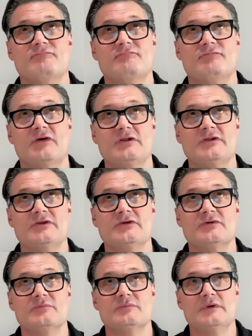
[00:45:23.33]

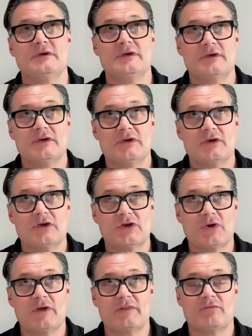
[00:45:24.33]
volume
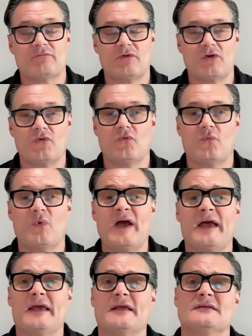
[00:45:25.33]
going the wrong
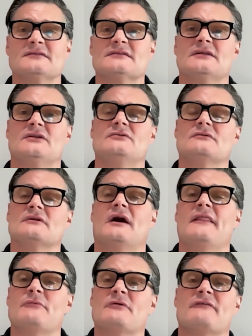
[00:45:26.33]
way. So it looked
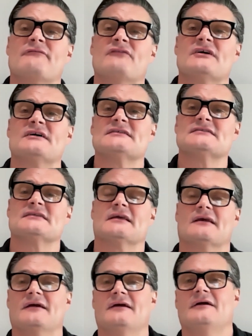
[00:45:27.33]
like they were reversing.